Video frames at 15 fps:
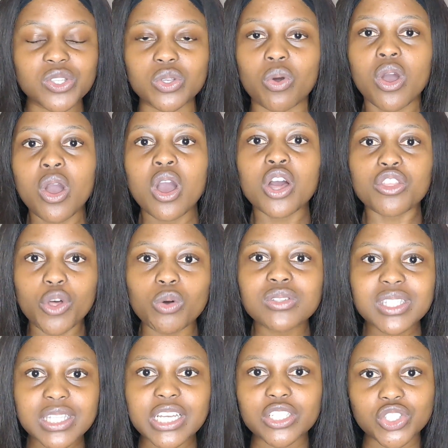So
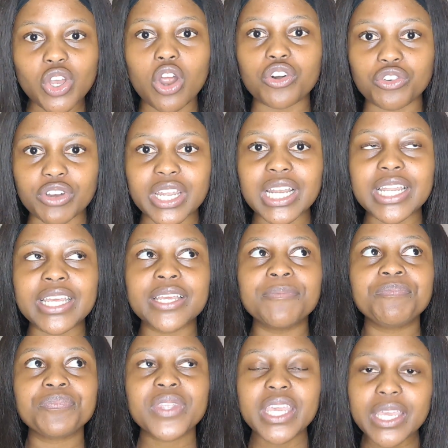those things are
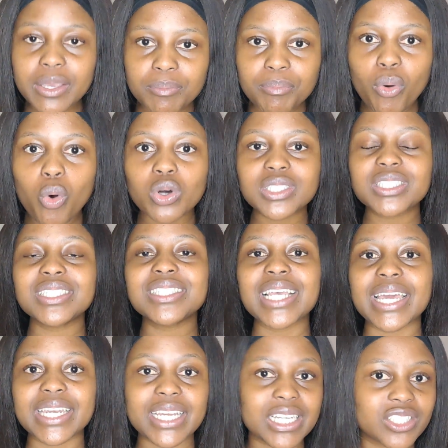really important
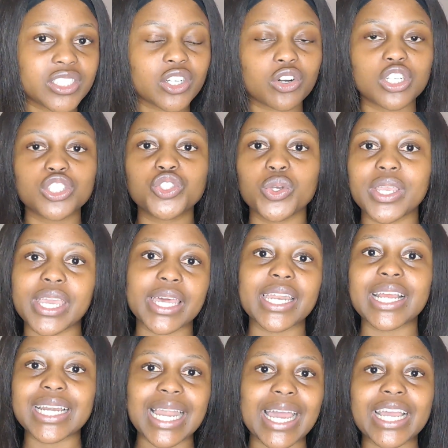and integral to
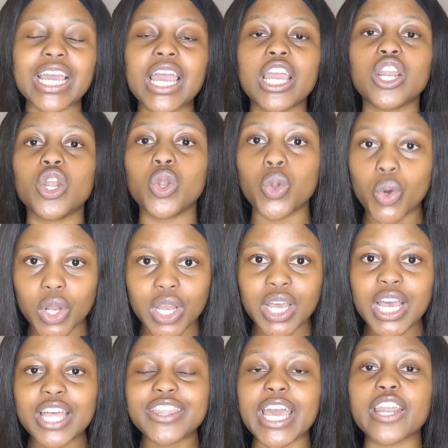getting like a look
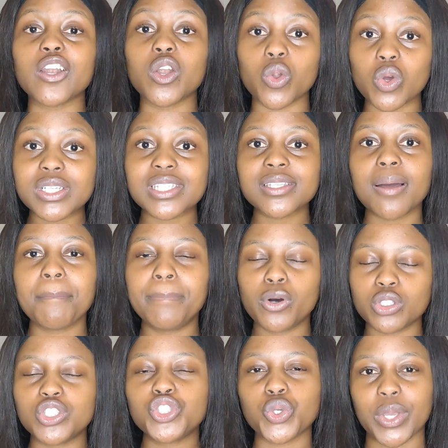that looks
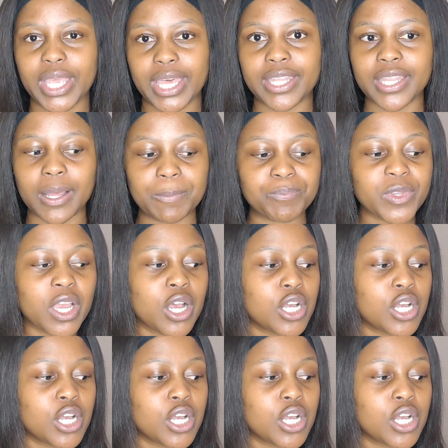put together.